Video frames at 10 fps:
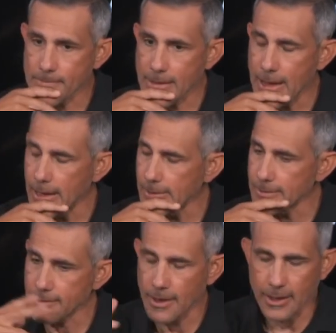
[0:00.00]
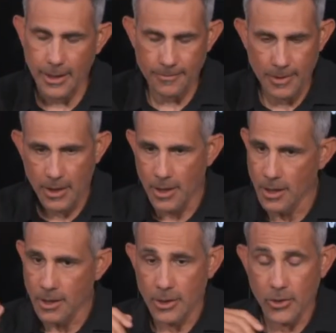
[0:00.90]
And again,
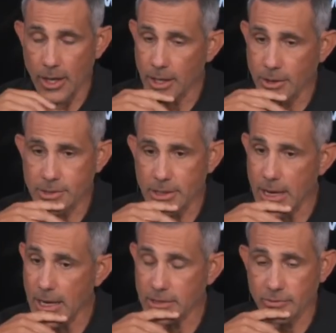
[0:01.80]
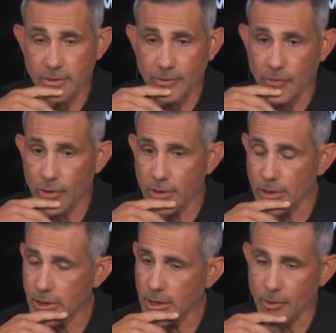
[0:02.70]
credit goes to the guys for
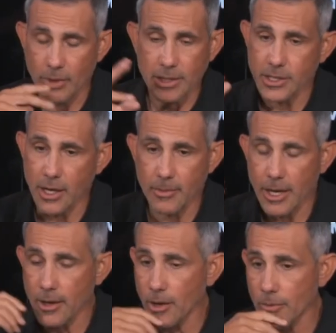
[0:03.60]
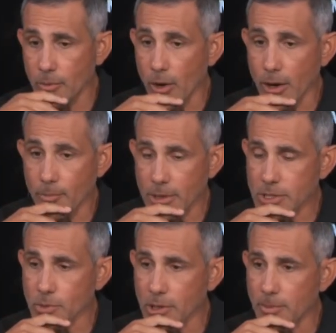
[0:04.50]
you know, we can talk about it all we want, but
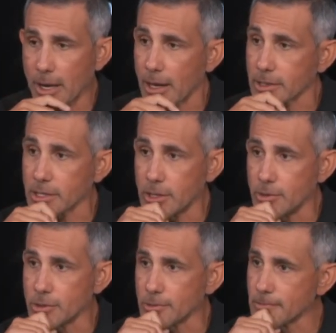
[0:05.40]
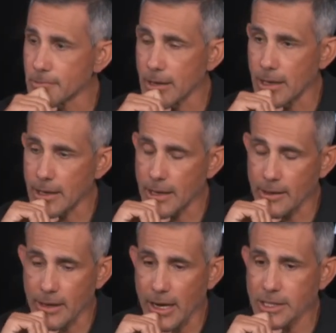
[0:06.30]
it's really about execution. And
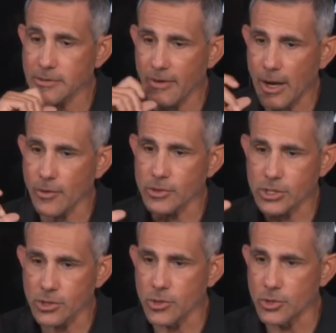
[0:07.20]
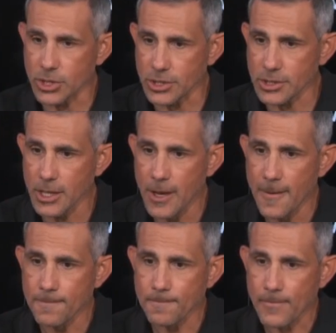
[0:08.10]
the guys found solutions
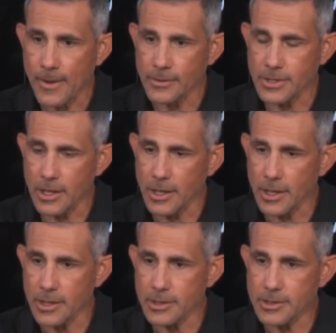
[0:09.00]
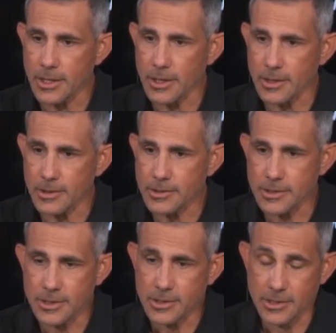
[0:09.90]
to
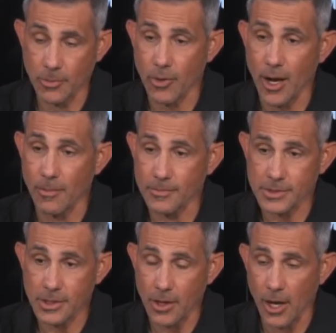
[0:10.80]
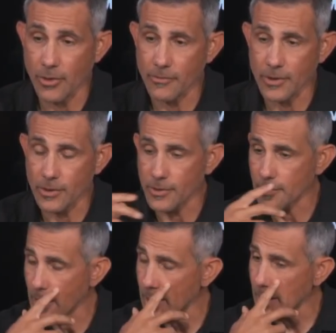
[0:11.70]
problems on the field.
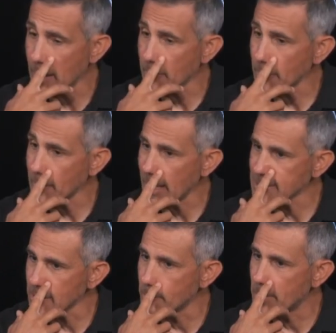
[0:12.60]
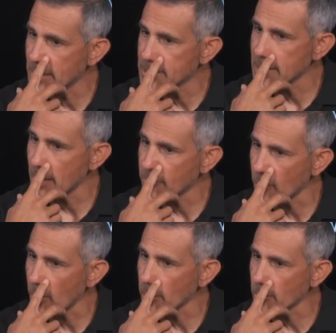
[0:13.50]
And I think that's a big step
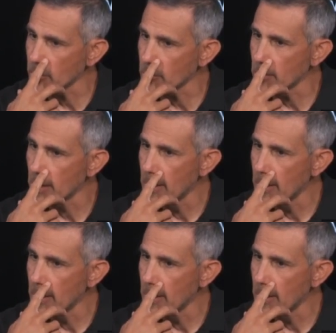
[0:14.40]
for our group,